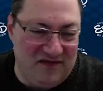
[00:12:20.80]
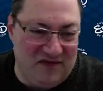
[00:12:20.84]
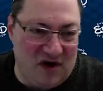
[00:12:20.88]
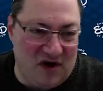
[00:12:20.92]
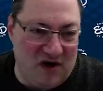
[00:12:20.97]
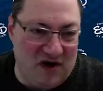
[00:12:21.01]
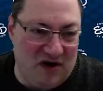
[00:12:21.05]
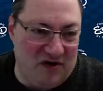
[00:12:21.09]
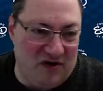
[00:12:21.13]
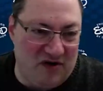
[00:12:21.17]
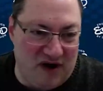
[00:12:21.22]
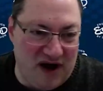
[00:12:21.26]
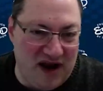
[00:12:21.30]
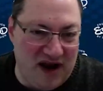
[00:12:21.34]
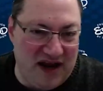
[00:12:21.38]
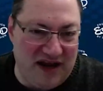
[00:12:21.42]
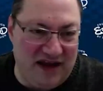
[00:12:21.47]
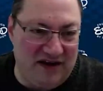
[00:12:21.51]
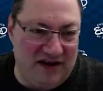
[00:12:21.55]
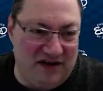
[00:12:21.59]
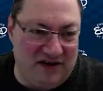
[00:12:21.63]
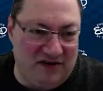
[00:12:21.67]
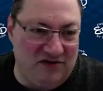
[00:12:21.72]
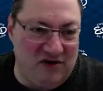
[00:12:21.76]
they've already
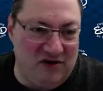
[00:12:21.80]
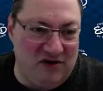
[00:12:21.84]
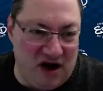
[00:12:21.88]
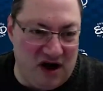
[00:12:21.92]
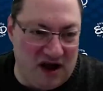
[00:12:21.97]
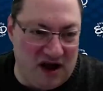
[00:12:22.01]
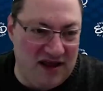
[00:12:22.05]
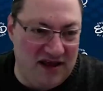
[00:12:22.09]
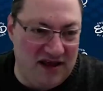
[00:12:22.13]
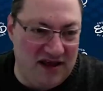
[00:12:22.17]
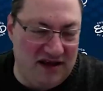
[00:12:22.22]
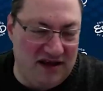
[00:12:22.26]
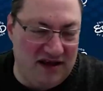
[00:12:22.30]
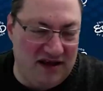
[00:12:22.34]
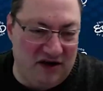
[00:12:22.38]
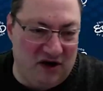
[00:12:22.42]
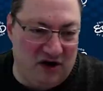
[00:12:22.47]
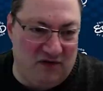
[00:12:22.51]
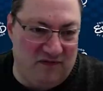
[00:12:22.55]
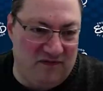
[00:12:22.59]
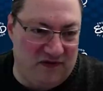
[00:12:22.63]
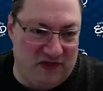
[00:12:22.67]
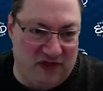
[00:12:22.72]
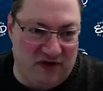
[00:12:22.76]
created a look,
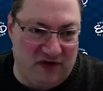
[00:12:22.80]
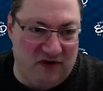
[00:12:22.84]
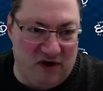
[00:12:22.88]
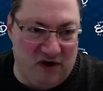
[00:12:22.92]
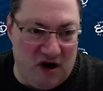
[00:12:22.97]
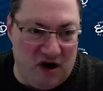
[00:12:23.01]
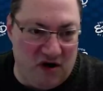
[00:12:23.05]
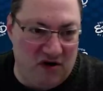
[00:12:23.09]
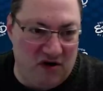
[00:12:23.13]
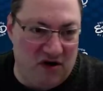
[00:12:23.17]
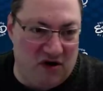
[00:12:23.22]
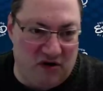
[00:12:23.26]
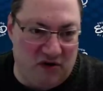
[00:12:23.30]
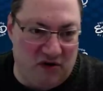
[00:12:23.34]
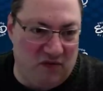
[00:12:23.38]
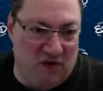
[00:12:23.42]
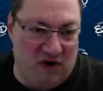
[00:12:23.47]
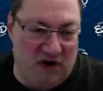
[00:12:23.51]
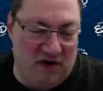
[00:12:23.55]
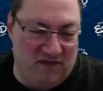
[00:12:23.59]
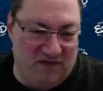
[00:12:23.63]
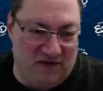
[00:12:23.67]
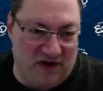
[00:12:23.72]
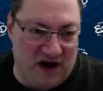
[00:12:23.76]
for their logo and
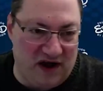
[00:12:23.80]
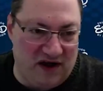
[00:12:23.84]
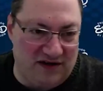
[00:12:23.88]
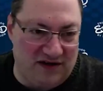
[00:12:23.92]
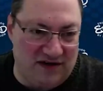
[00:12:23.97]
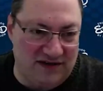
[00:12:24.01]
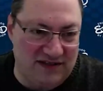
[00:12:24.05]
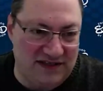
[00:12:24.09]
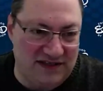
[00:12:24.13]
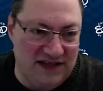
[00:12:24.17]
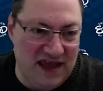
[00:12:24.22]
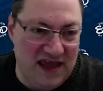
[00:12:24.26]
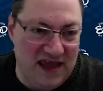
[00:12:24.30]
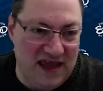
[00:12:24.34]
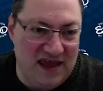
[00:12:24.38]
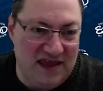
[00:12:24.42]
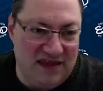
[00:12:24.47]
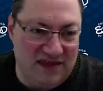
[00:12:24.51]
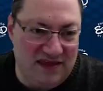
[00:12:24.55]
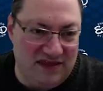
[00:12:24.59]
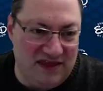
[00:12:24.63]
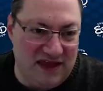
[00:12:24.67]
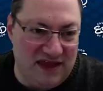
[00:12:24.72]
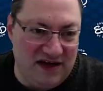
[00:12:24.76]
whatever else.
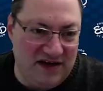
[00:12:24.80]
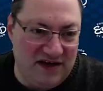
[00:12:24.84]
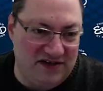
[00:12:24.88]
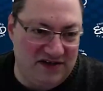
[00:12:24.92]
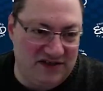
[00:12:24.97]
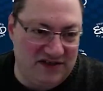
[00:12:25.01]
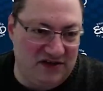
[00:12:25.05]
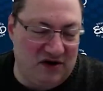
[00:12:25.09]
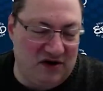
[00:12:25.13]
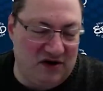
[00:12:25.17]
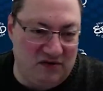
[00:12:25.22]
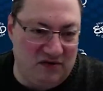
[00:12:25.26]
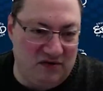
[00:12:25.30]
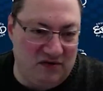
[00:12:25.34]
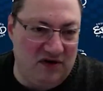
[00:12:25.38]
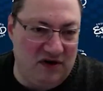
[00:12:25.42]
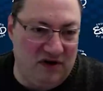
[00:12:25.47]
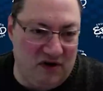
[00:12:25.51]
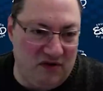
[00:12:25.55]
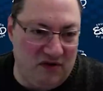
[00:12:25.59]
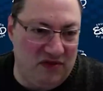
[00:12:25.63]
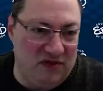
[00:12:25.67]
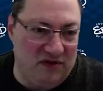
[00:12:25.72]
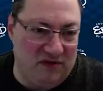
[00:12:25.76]
They just don't
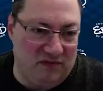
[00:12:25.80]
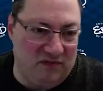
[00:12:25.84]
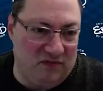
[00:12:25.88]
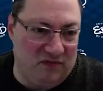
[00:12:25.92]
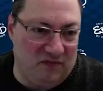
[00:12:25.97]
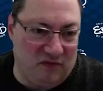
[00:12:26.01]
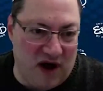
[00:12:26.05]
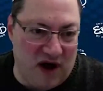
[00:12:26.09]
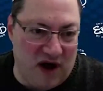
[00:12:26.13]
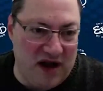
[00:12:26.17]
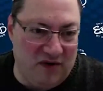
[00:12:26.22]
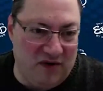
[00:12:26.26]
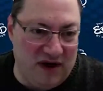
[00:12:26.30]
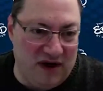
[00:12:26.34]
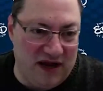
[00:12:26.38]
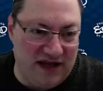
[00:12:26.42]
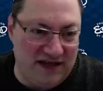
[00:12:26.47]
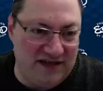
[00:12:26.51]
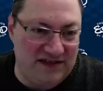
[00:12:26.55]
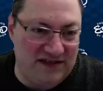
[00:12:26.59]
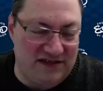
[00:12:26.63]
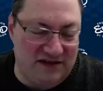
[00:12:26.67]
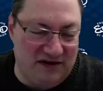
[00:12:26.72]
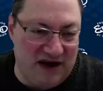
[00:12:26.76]
know the right
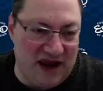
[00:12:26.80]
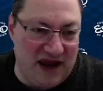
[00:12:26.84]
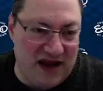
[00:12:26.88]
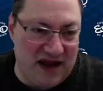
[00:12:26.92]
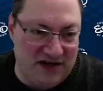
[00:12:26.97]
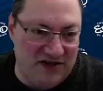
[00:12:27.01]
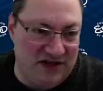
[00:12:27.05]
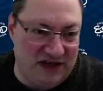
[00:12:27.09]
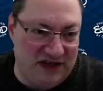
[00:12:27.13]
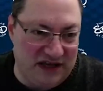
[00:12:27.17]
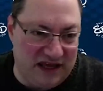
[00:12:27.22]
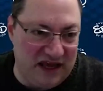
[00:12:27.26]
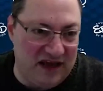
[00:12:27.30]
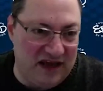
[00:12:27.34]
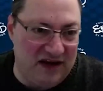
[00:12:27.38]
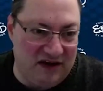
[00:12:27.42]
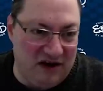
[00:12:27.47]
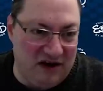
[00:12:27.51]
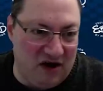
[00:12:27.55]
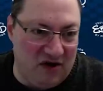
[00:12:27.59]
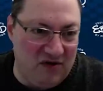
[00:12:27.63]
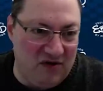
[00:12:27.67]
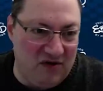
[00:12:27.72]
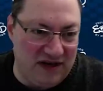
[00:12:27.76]
ways to actually
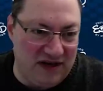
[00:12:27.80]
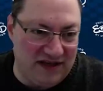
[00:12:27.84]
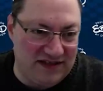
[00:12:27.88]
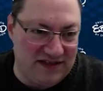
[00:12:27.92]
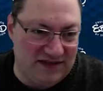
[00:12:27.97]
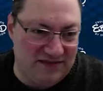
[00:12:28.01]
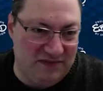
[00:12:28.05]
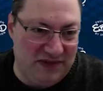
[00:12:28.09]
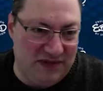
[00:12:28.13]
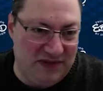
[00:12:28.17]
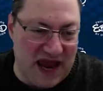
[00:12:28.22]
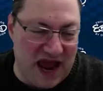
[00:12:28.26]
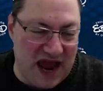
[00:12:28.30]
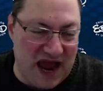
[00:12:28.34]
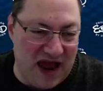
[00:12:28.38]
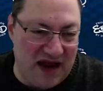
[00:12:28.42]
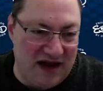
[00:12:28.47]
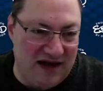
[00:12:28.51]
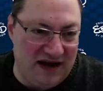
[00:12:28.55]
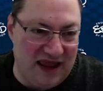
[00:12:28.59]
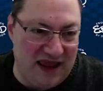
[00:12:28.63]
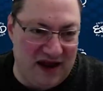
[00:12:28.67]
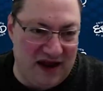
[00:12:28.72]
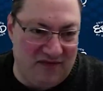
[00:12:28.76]
get noticed
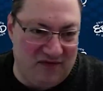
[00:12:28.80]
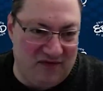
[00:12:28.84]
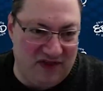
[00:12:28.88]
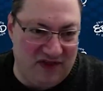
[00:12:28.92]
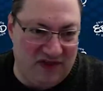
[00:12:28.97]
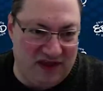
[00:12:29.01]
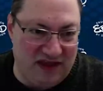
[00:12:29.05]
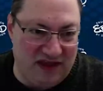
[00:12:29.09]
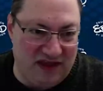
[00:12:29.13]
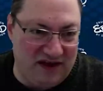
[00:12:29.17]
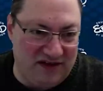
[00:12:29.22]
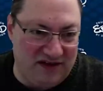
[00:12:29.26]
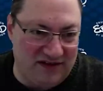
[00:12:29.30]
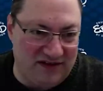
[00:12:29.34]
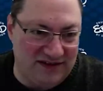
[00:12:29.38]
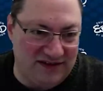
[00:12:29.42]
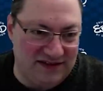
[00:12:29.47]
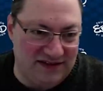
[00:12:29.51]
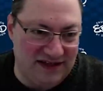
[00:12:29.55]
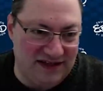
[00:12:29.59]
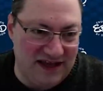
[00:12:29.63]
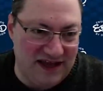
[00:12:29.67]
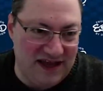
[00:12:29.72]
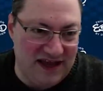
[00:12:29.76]
beyond everything
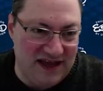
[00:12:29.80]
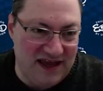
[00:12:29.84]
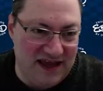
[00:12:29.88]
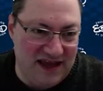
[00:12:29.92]
else.